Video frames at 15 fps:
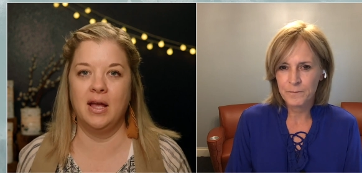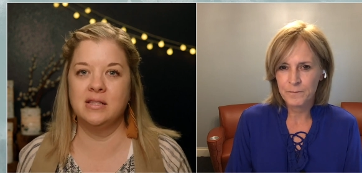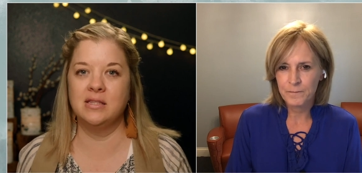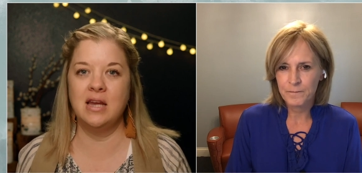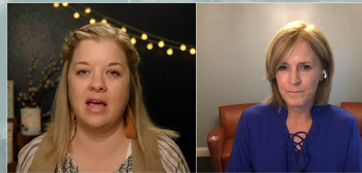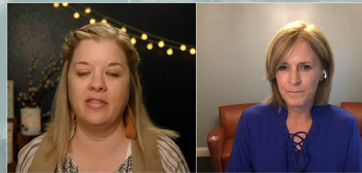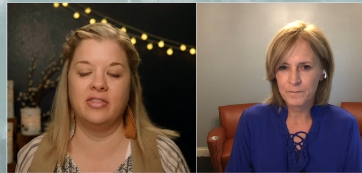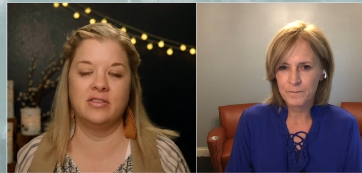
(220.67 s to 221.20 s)
Speaker 1: It's
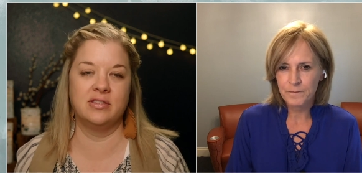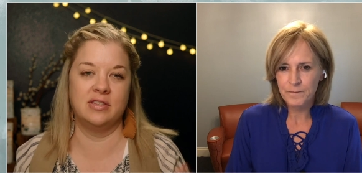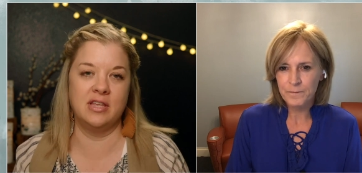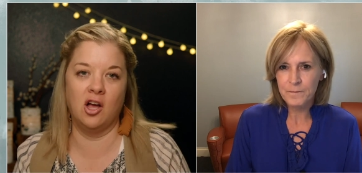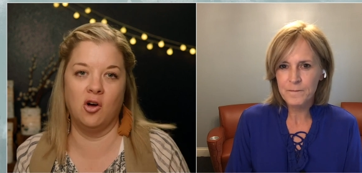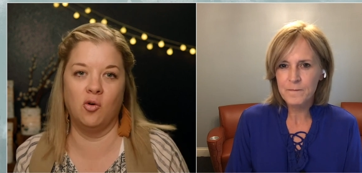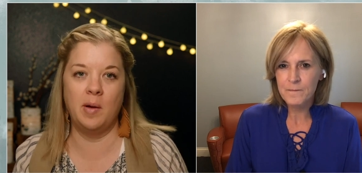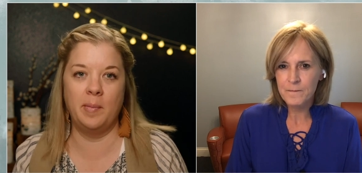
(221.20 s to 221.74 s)
not the
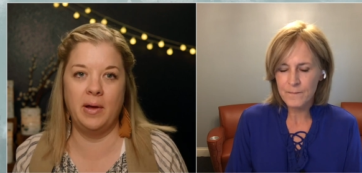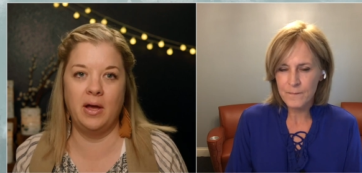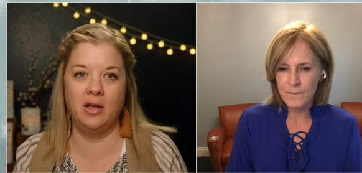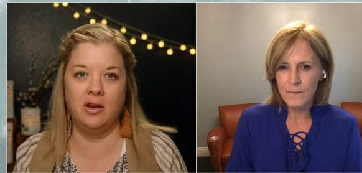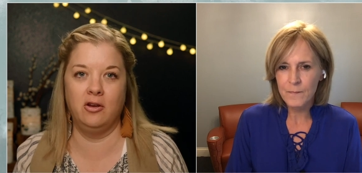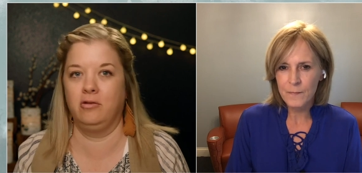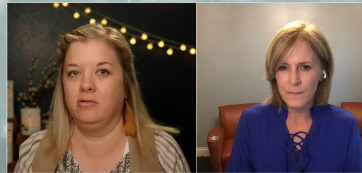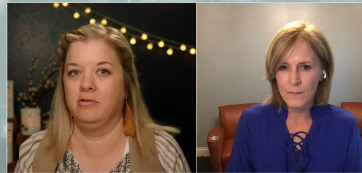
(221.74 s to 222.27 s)
single
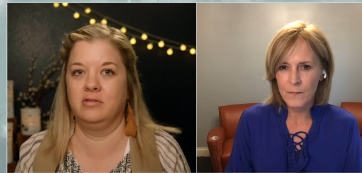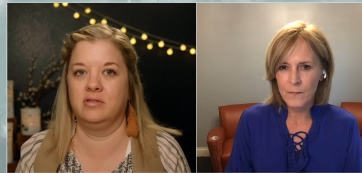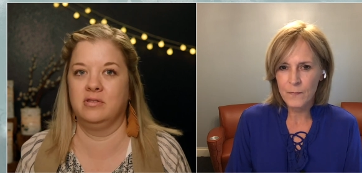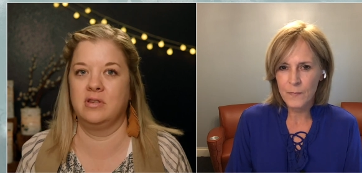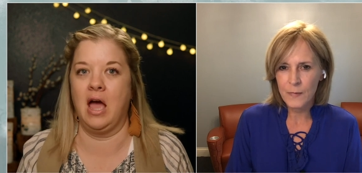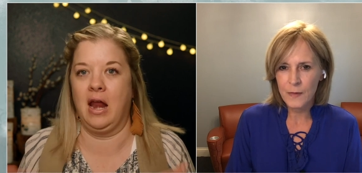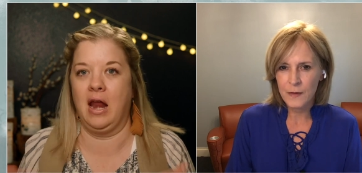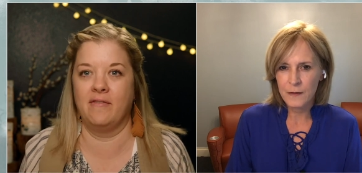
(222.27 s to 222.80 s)
woman who's
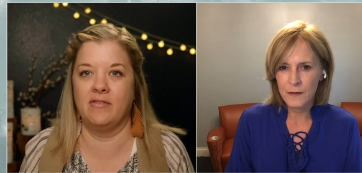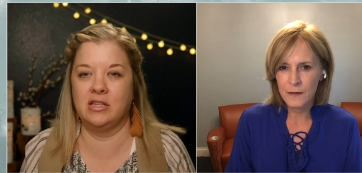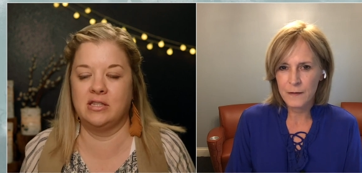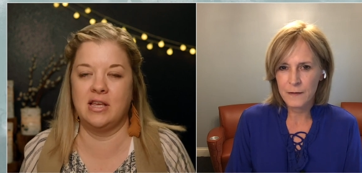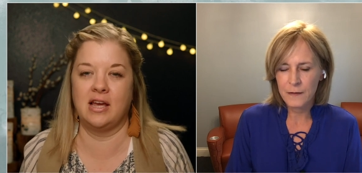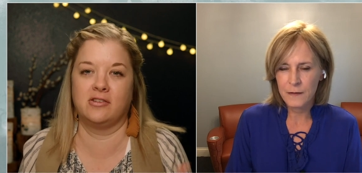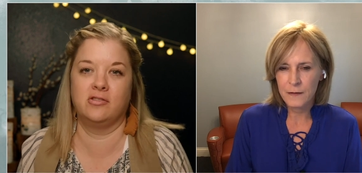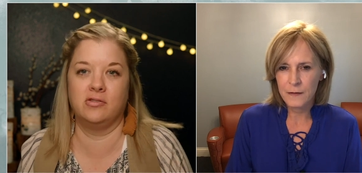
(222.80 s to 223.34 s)
not having
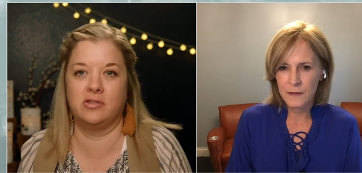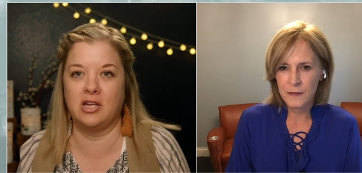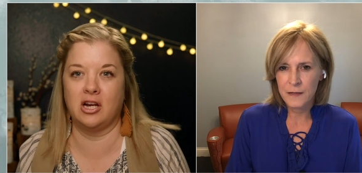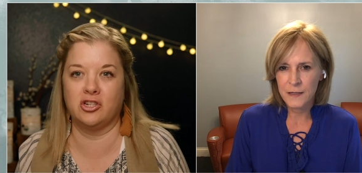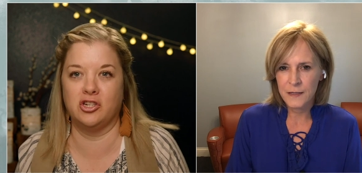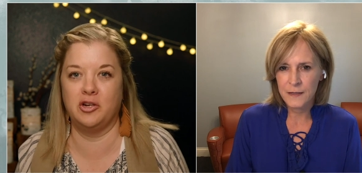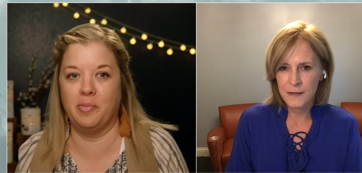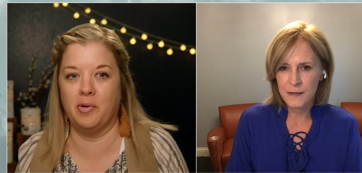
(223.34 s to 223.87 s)
sex who's
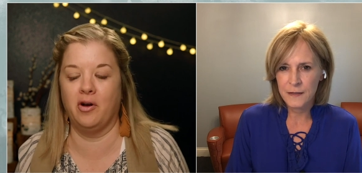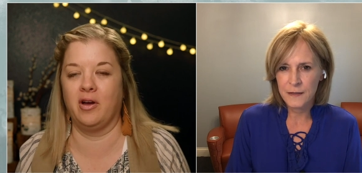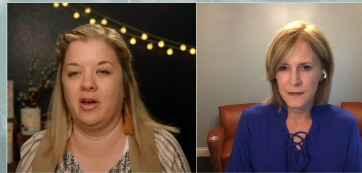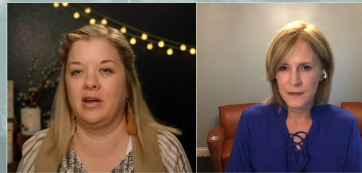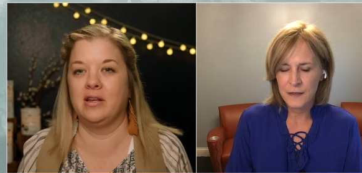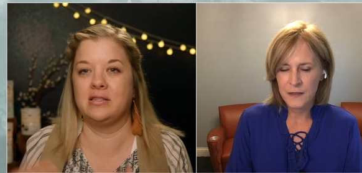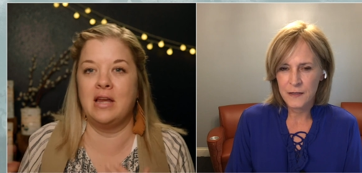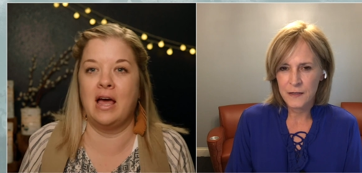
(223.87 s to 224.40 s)
sexually
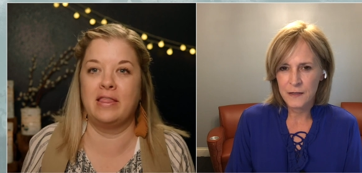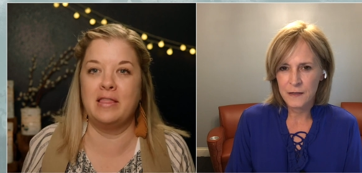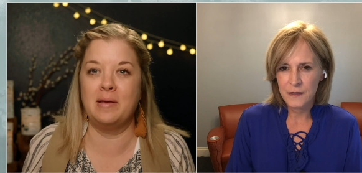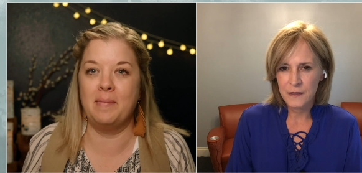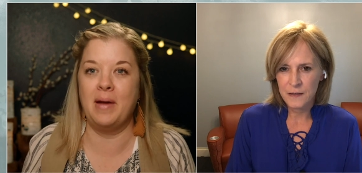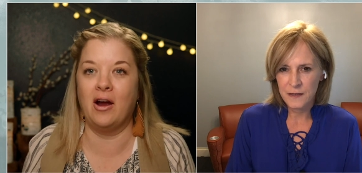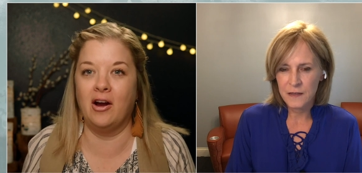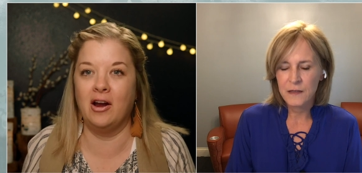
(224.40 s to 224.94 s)
broken. It's not the
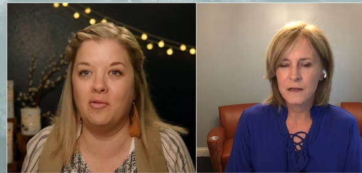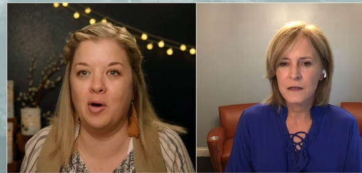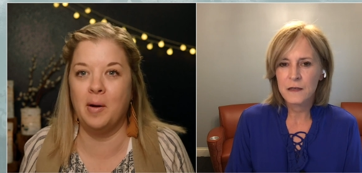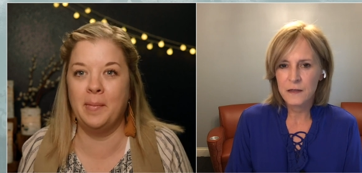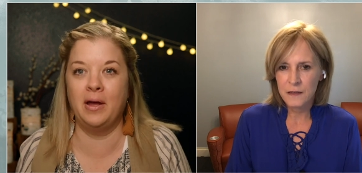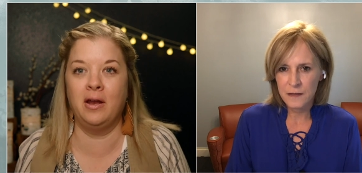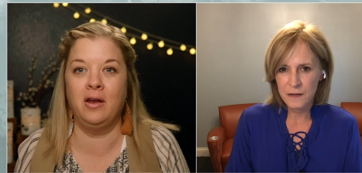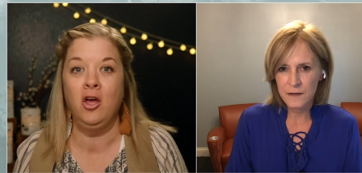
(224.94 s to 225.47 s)
married
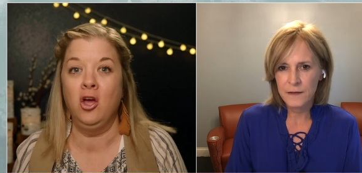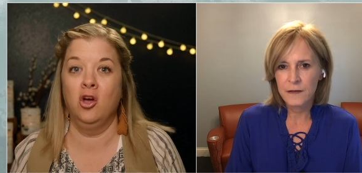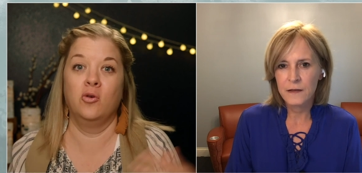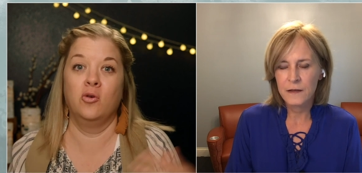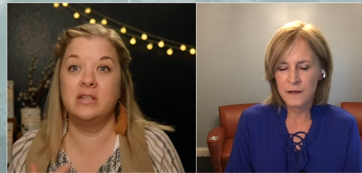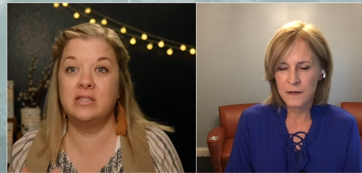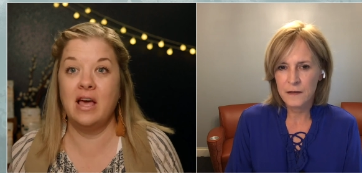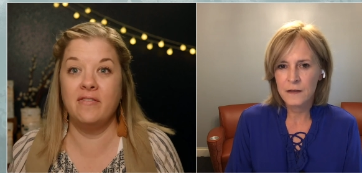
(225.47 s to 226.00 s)
woman who
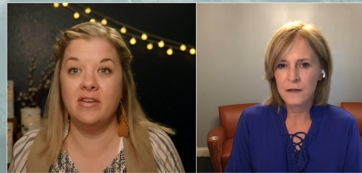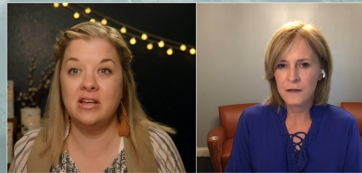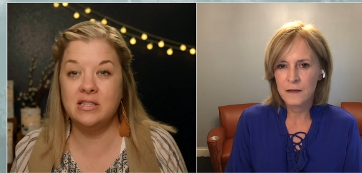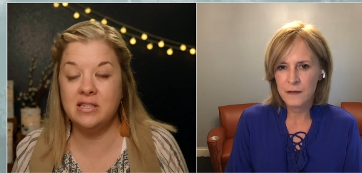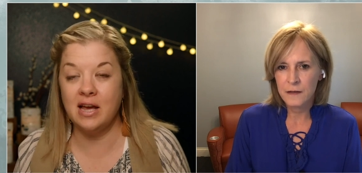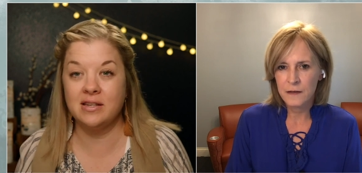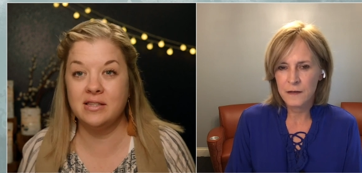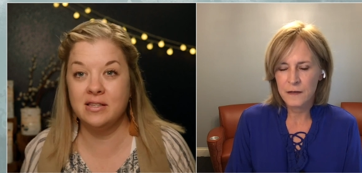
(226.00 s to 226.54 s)
is having
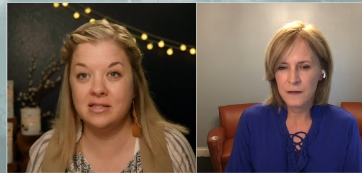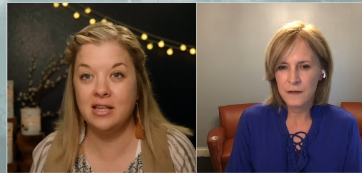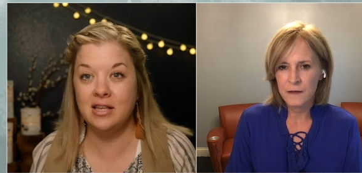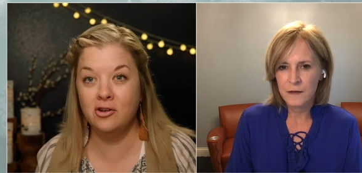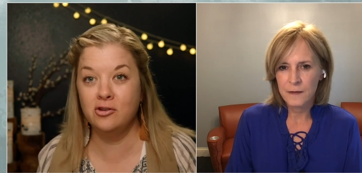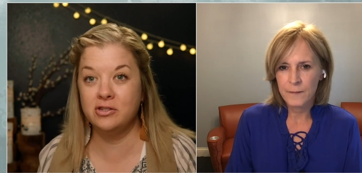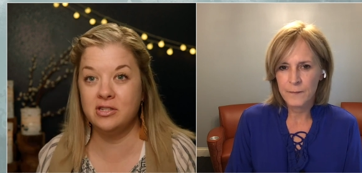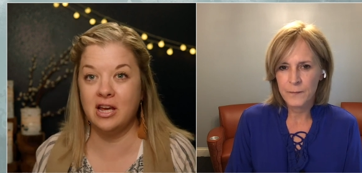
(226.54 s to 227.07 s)
sex
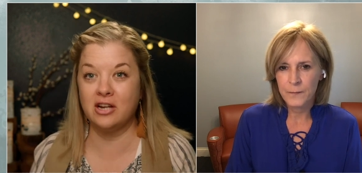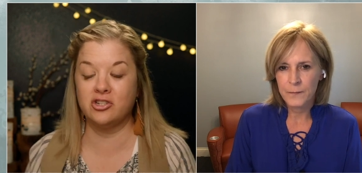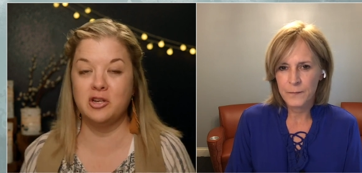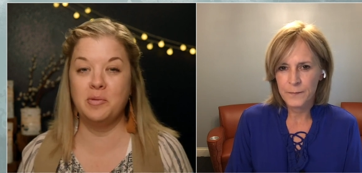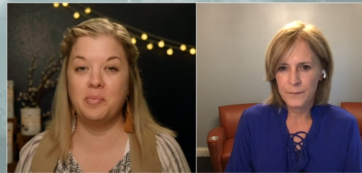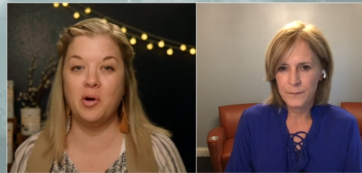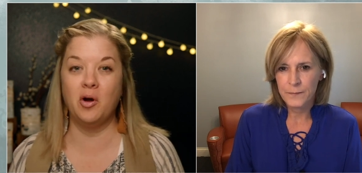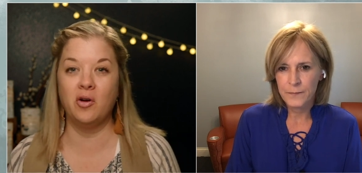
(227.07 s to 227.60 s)
who's sexually
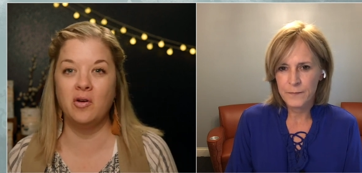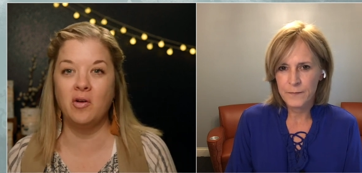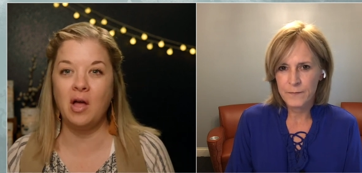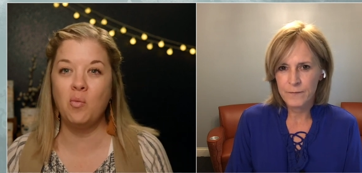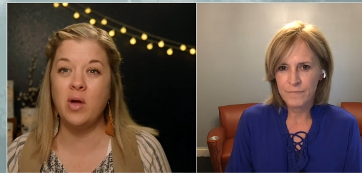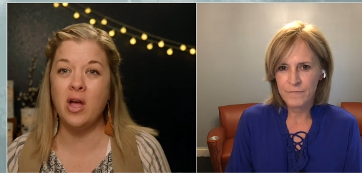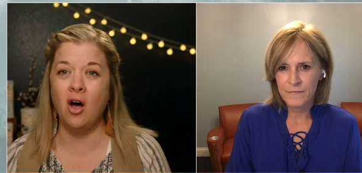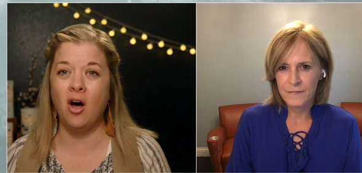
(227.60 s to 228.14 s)
broken. Like
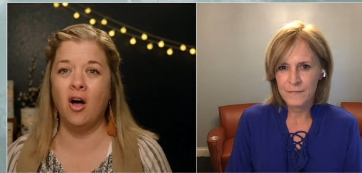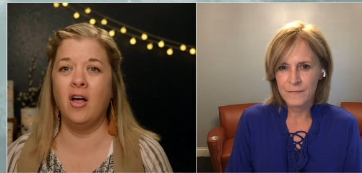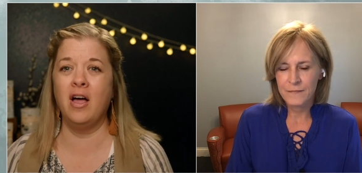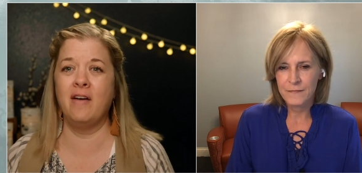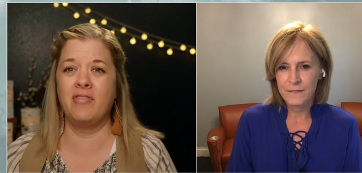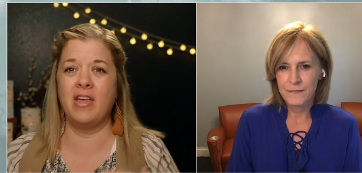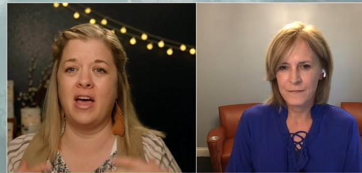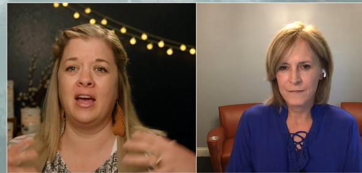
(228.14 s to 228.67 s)
we all
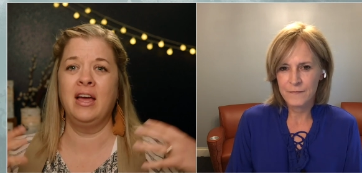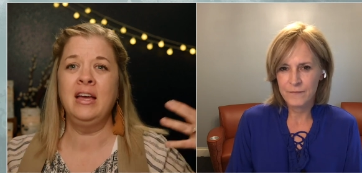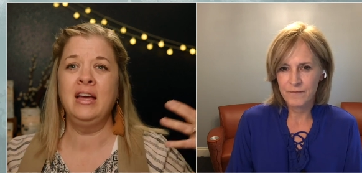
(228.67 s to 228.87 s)
have that